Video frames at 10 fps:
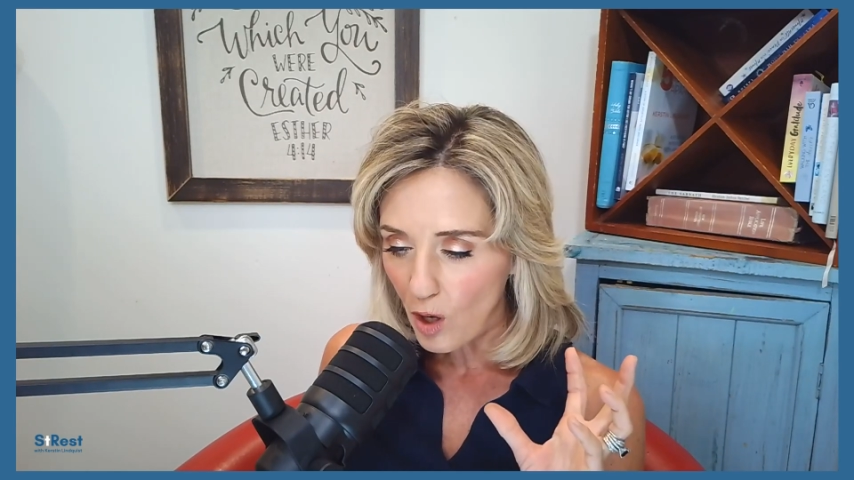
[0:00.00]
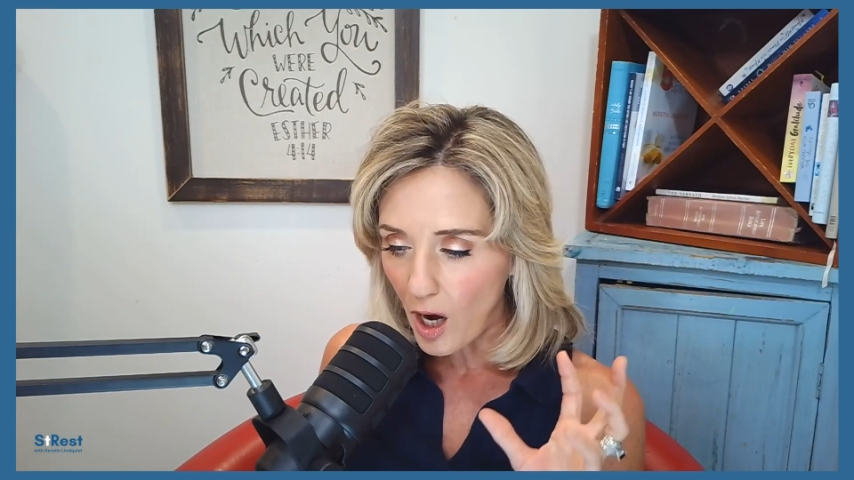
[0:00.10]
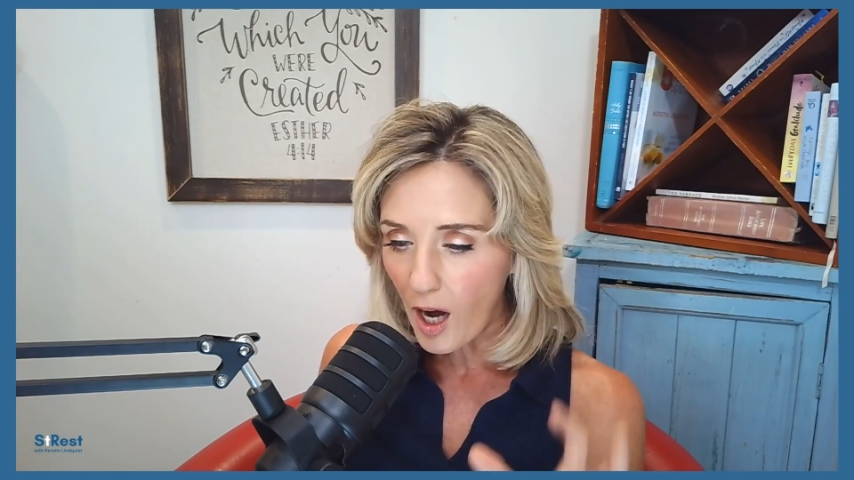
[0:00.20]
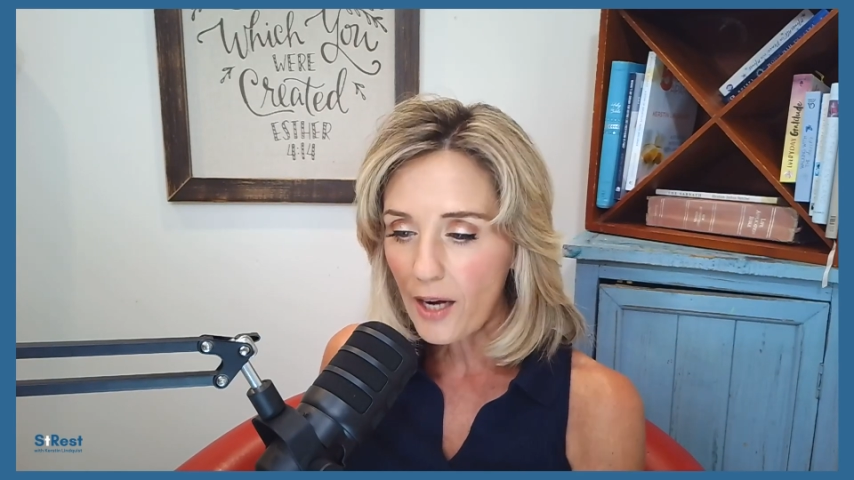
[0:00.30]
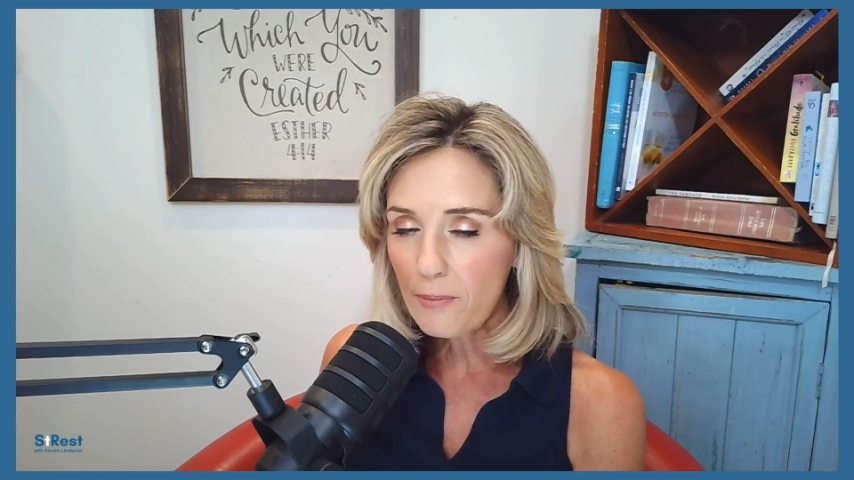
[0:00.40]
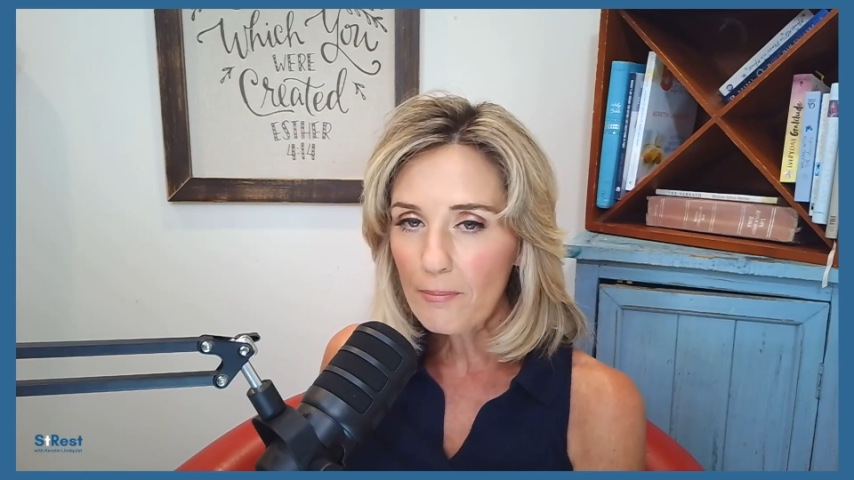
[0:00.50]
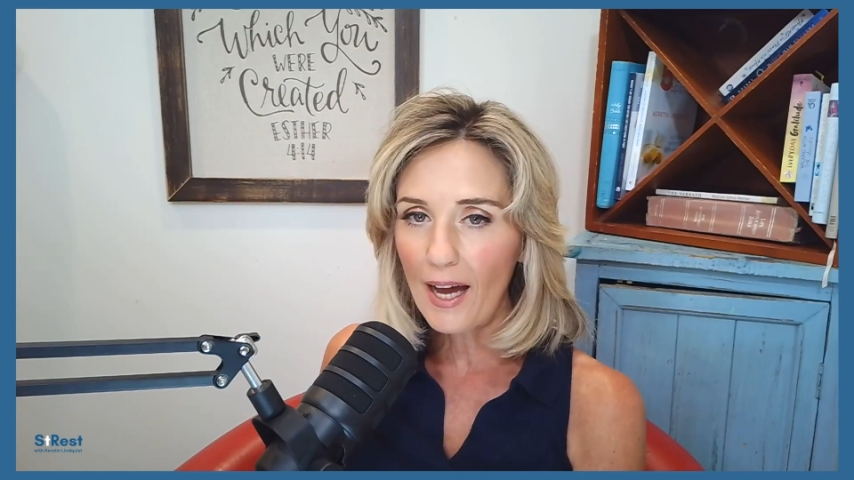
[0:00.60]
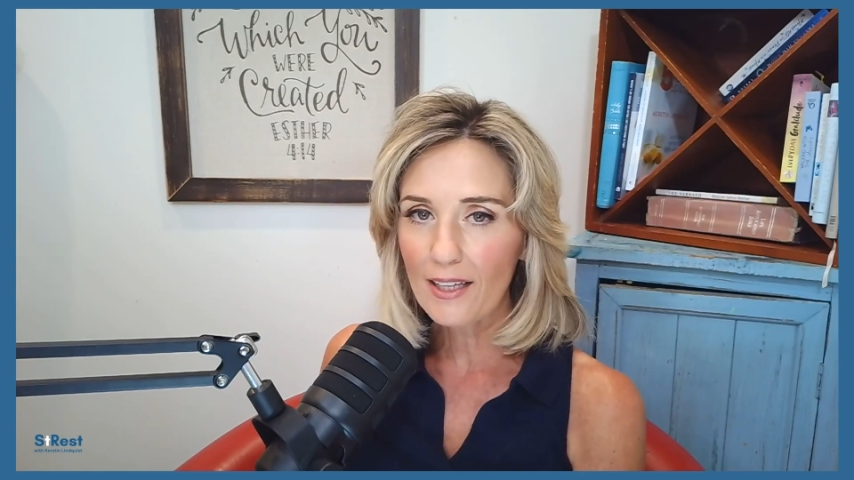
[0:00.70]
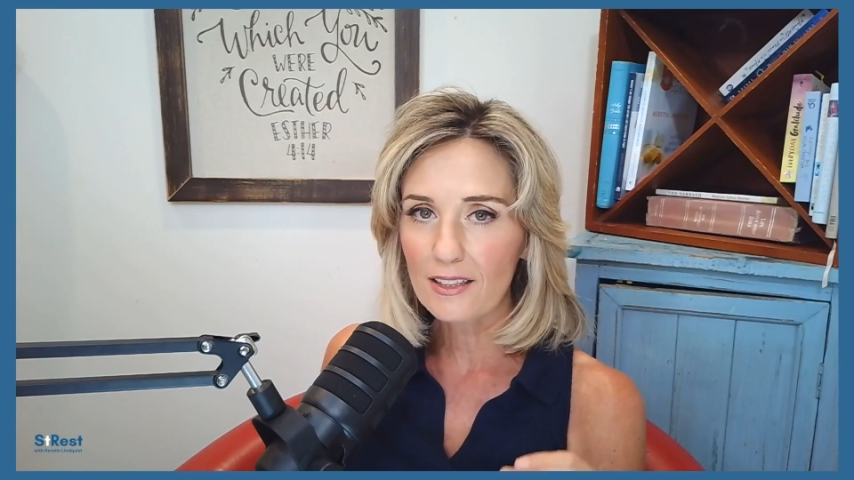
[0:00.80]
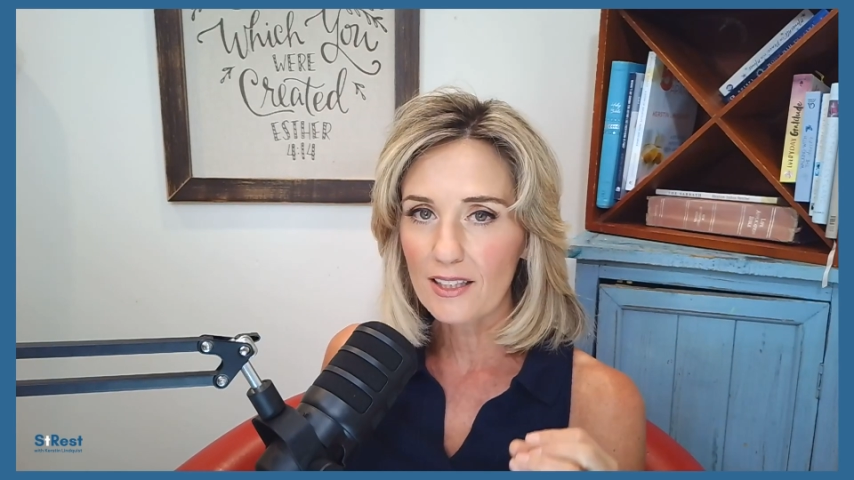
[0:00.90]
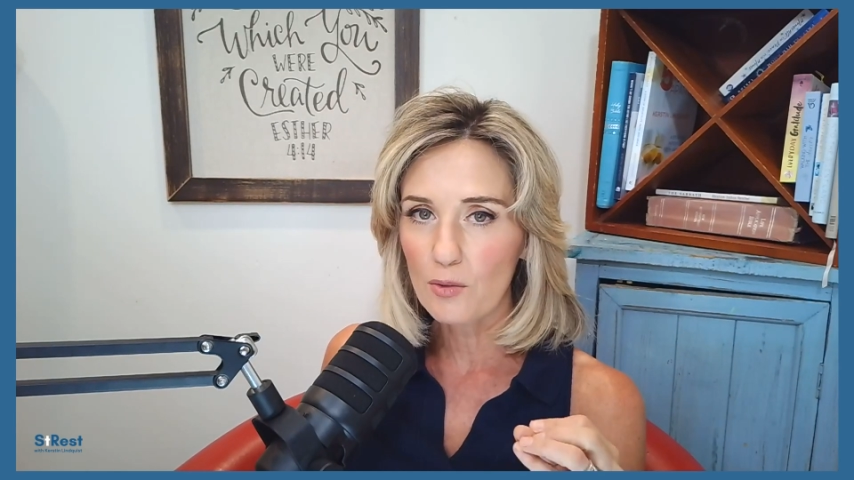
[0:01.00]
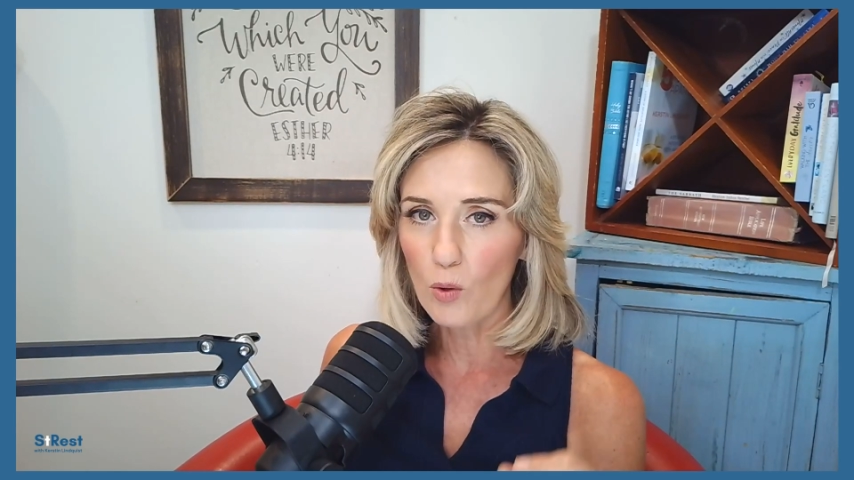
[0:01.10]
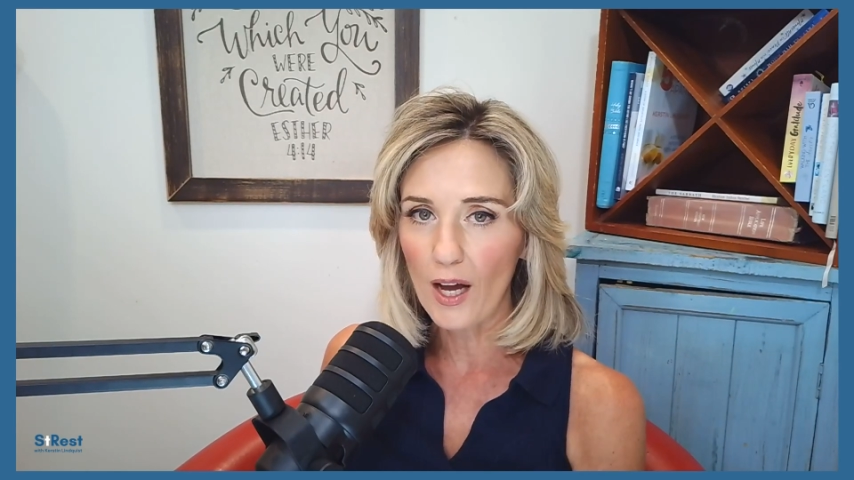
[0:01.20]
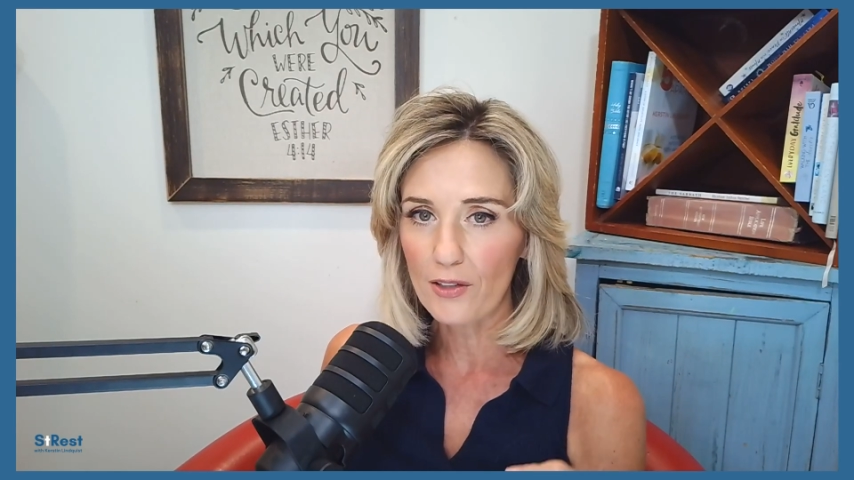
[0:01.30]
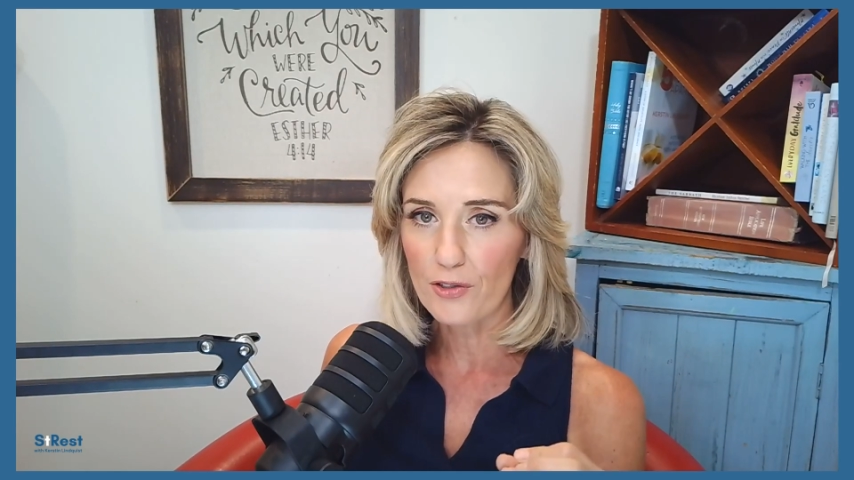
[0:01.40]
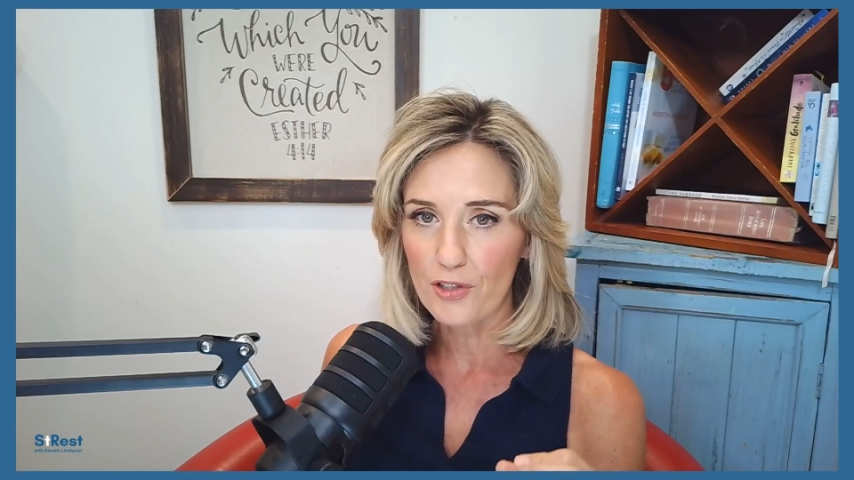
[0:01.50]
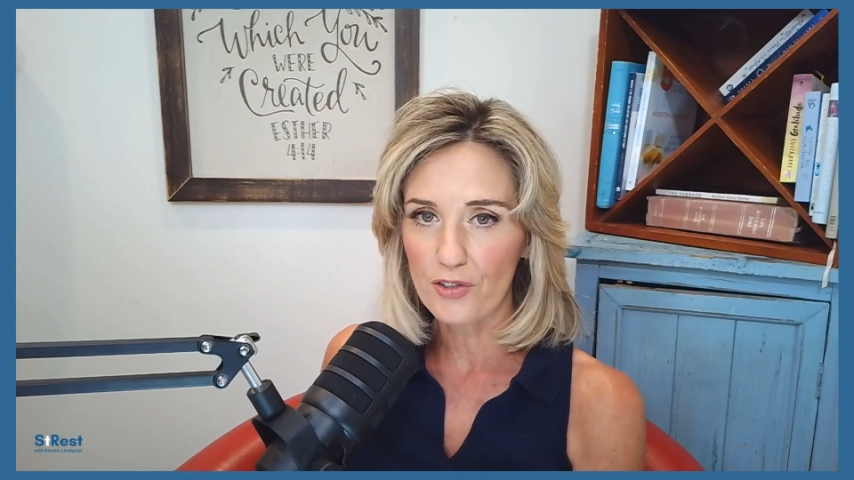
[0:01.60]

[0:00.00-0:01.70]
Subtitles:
Automatically wires